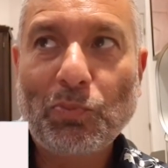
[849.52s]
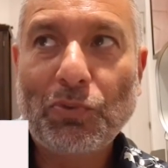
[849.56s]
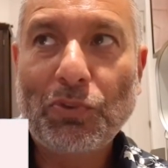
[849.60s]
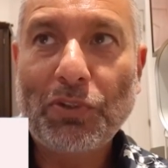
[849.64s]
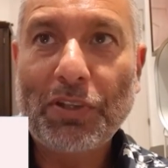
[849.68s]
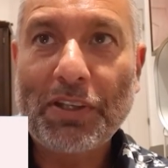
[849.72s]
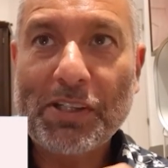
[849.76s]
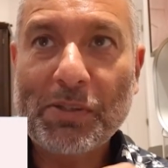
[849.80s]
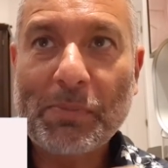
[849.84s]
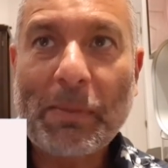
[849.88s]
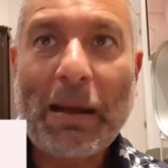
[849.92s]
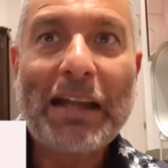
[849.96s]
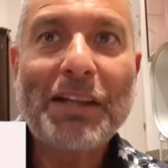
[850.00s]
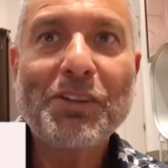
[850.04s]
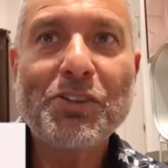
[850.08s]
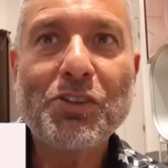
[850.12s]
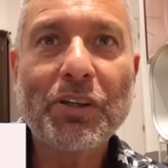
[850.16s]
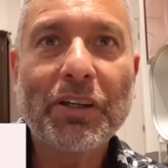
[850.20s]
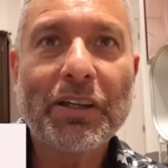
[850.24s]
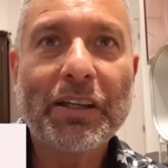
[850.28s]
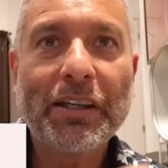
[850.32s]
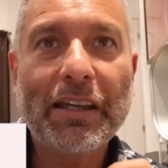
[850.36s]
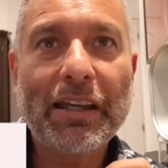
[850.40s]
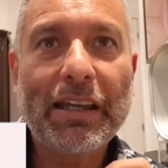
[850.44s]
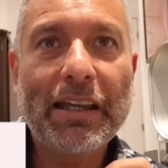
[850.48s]
This
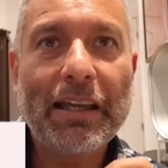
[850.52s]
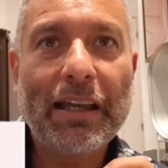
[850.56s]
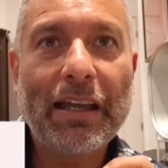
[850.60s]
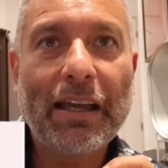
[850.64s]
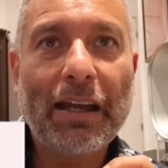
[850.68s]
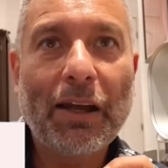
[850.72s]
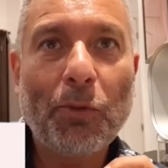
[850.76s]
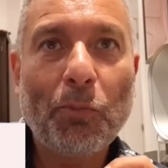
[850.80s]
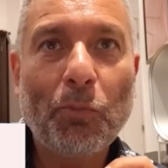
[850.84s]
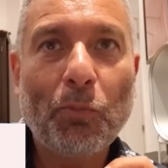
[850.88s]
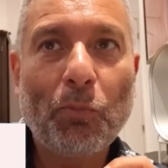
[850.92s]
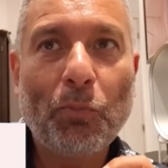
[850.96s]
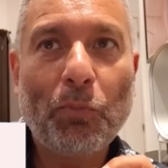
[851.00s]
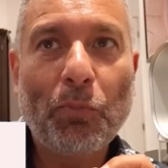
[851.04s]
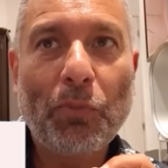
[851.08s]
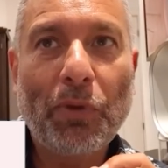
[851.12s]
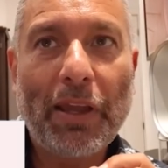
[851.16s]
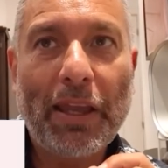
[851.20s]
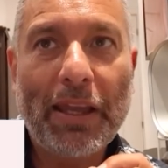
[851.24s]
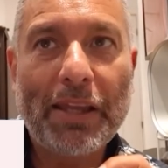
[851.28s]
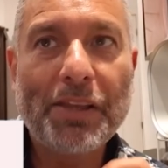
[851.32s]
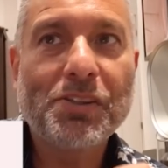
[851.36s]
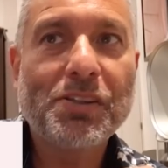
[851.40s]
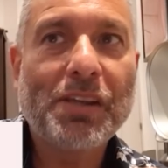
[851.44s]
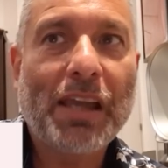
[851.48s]
magic
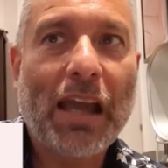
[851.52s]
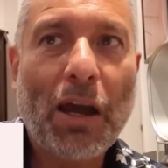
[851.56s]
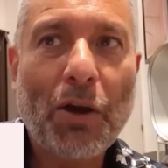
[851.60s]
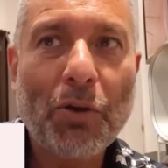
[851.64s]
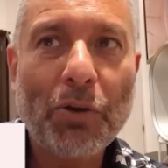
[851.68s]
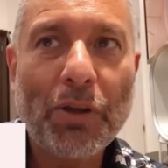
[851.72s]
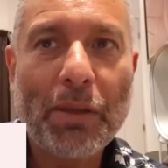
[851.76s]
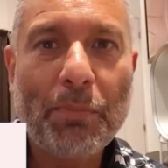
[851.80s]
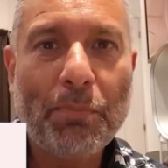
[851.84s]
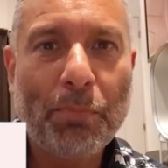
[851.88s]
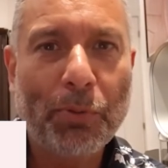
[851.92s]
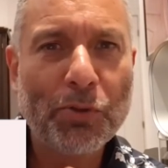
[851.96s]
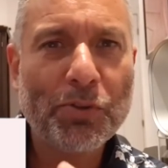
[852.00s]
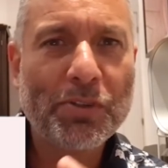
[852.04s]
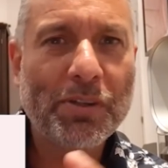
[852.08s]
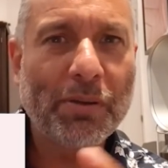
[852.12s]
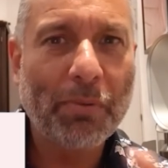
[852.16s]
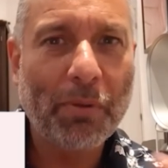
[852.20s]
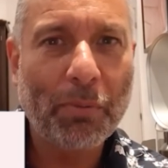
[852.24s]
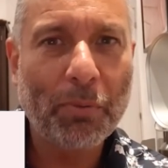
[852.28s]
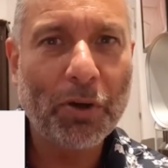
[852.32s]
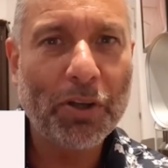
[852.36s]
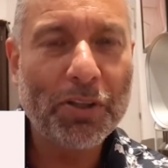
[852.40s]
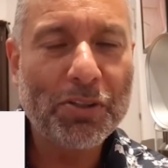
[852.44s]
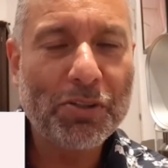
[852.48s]
is how he puts
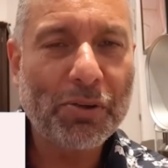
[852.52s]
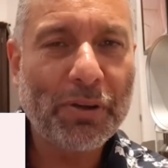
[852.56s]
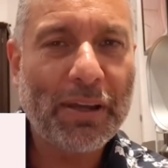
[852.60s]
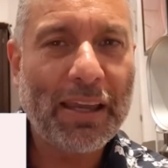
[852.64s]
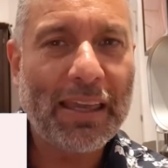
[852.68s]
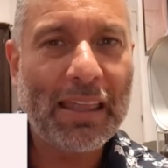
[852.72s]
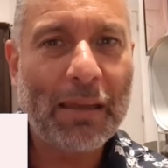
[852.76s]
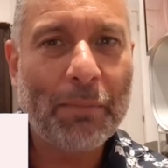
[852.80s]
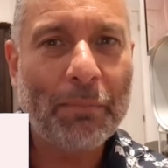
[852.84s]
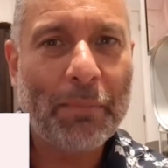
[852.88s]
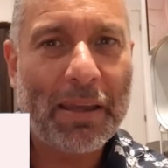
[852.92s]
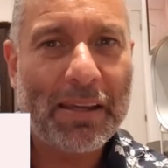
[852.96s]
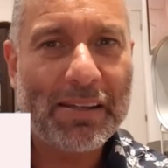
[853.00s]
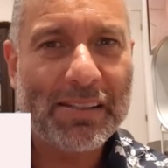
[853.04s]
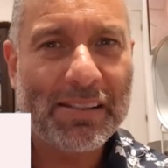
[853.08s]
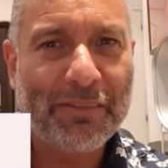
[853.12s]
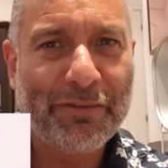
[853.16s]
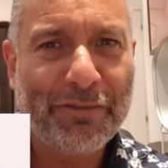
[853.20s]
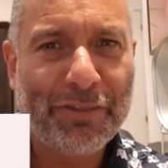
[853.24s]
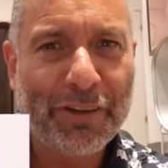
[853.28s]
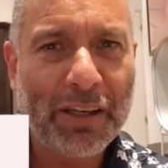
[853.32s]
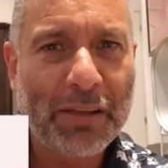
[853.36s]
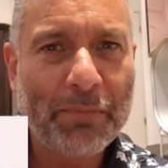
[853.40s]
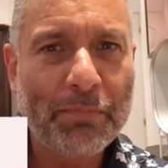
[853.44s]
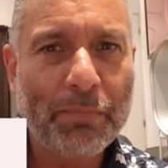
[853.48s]
everybody together and makes them
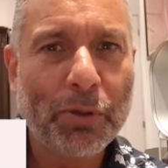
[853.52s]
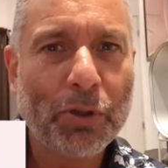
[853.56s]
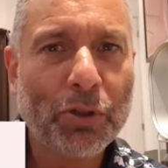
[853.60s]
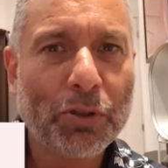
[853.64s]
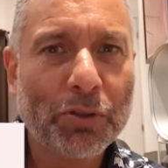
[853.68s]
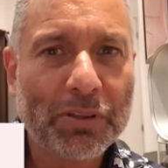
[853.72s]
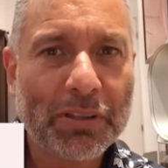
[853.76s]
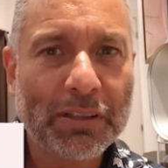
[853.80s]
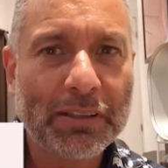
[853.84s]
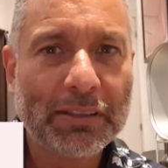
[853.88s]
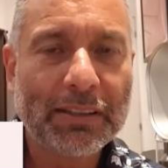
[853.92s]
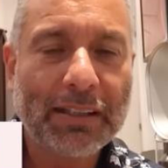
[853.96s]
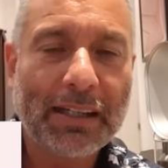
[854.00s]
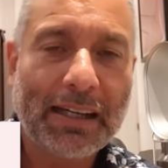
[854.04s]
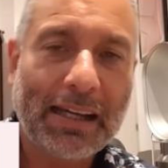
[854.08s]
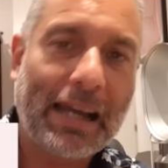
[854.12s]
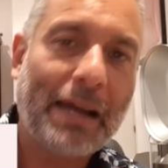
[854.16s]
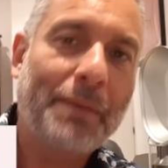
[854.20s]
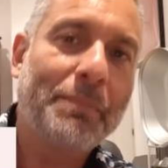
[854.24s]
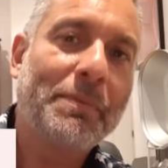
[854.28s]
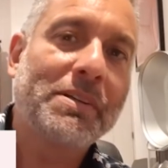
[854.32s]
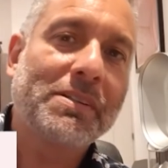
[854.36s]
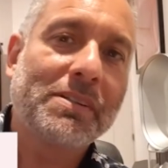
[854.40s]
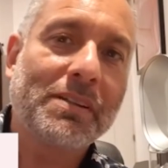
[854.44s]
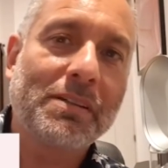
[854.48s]
feel important.
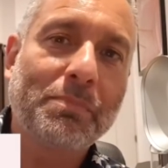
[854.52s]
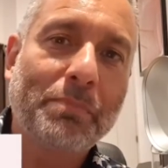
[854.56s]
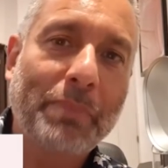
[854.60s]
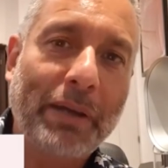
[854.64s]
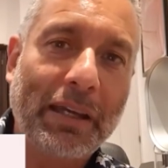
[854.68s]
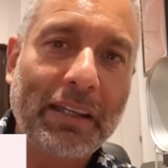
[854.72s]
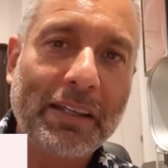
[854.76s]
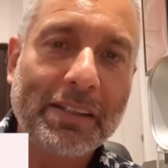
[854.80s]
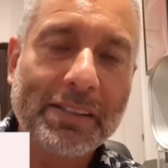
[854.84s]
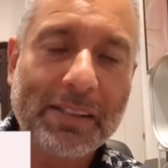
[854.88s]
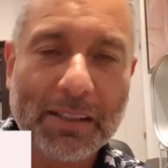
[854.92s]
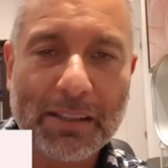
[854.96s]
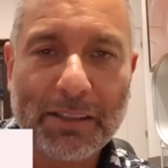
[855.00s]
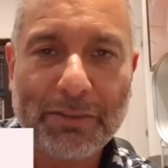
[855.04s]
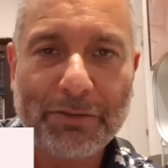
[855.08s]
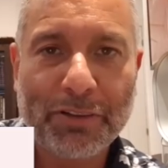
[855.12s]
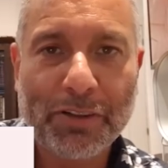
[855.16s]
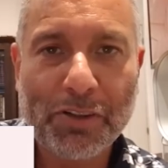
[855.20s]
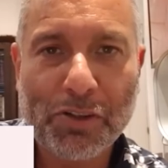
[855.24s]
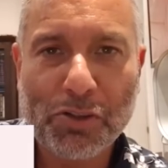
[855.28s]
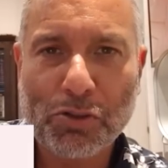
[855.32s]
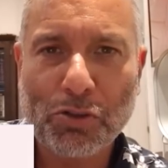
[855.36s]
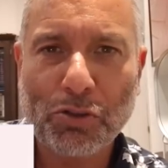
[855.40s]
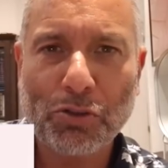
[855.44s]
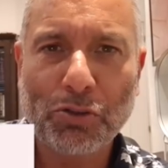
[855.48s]
James and Bale is a
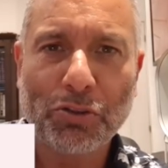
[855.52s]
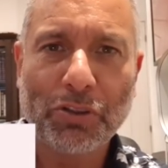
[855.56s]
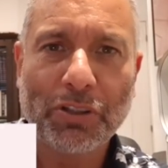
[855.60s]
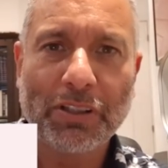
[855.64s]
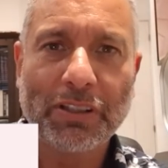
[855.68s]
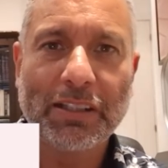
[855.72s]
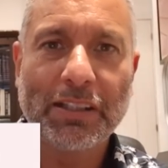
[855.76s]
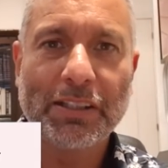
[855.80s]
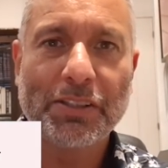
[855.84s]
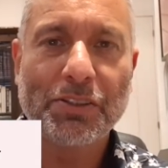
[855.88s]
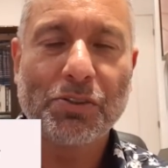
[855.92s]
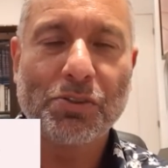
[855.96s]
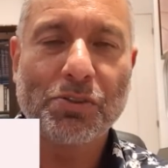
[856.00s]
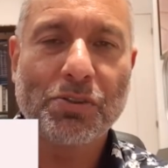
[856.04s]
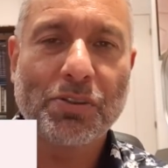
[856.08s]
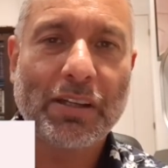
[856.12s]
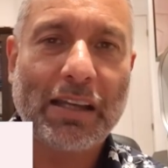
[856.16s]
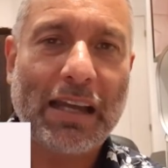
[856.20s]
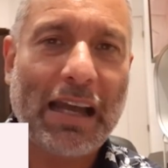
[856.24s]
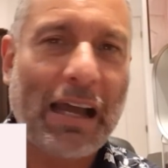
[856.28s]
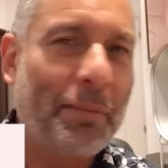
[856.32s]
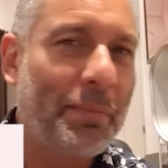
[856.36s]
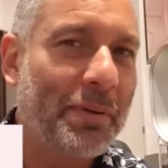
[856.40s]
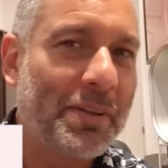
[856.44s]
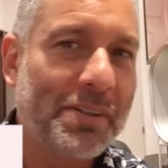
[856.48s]
different story. They just
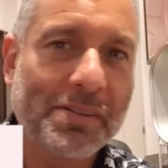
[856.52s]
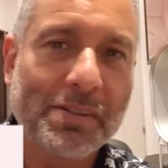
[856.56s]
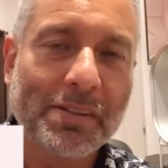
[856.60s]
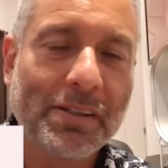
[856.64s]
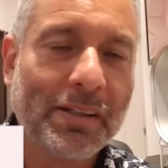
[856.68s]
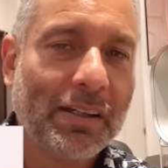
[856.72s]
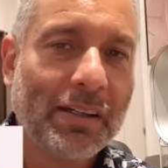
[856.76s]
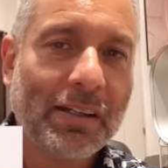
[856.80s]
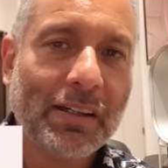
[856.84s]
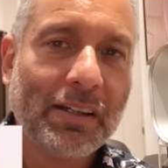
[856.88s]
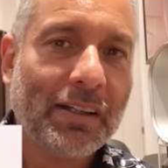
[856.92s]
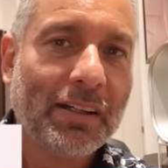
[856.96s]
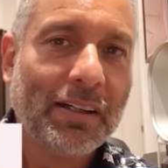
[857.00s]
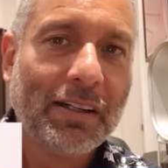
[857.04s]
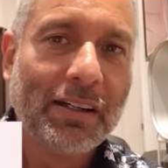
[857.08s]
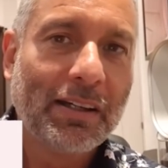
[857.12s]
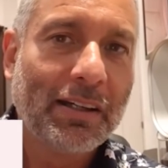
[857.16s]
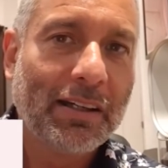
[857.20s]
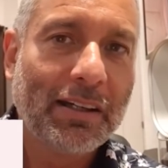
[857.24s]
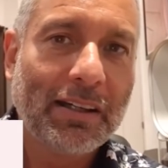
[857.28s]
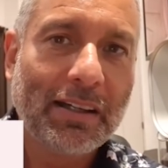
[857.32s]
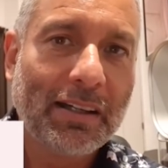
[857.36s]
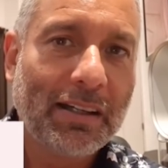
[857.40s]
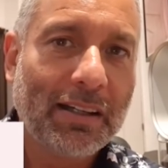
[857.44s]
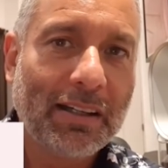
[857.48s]
James
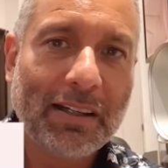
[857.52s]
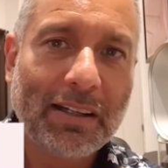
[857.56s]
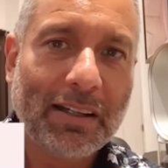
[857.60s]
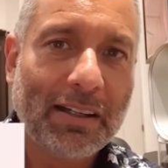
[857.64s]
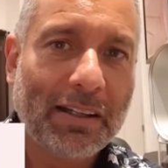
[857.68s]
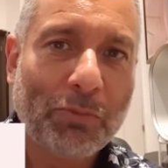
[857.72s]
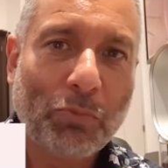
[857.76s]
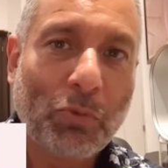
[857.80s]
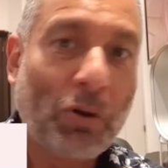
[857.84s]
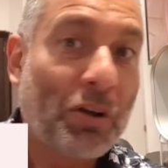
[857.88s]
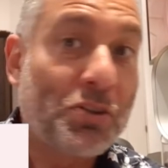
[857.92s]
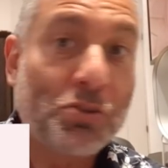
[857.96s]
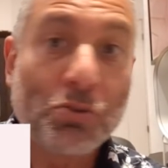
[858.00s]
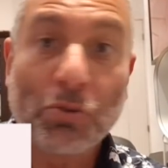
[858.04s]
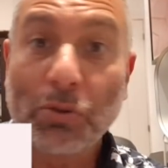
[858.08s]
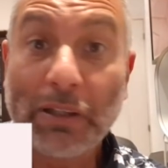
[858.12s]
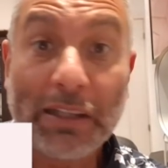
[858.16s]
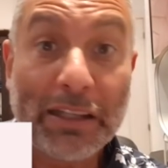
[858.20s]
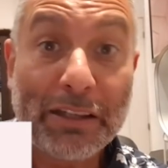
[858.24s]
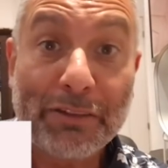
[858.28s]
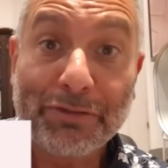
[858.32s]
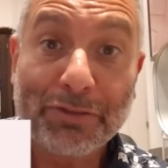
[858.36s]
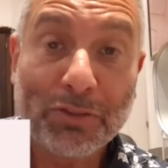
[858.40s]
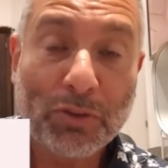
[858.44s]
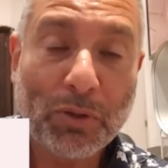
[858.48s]
wants to
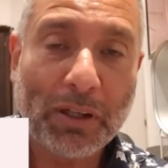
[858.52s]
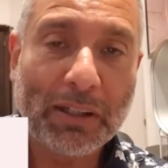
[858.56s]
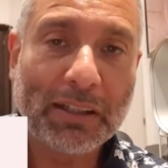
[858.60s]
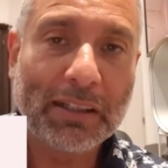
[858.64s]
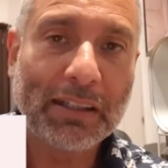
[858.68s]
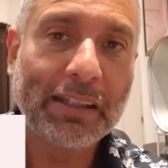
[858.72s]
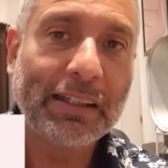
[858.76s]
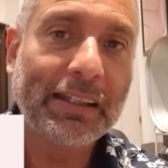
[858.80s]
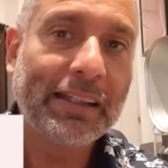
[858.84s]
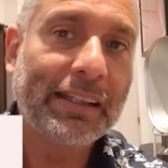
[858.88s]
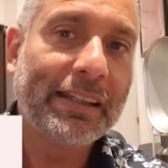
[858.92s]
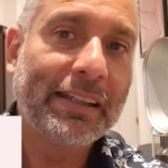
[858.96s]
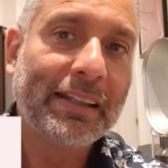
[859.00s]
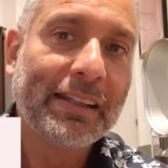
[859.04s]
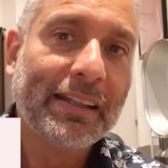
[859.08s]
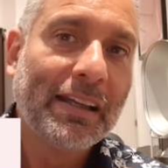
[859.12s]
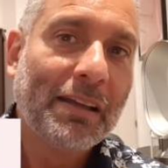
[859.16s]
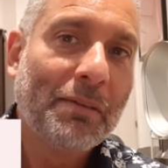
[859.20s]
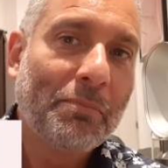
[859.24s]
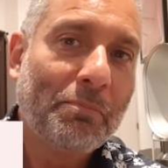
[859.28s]
leave, quite clearly.